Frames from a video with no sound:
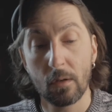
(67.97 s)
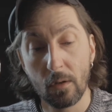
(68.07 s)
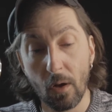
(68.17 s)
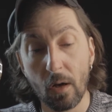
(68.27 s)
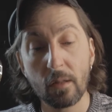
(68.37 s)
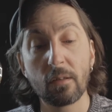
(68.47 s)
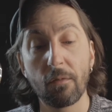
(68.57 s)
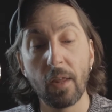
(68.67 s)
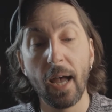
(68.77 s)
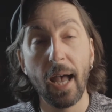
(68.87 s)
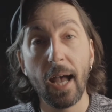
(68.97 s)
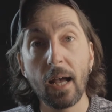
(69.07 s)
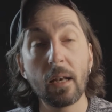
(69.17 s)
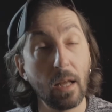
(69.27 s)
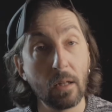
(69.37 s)
nods of the
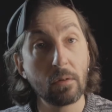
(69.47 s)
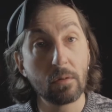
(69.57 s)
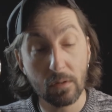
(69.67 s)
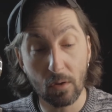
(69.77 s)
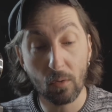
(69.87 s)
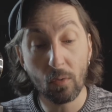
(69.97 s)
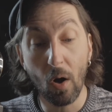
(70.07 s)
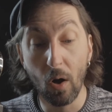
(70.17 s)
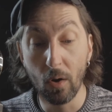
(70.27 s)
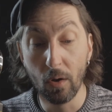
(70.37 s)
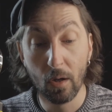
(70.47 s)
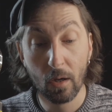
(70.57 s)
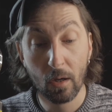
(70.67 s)
head, and so on.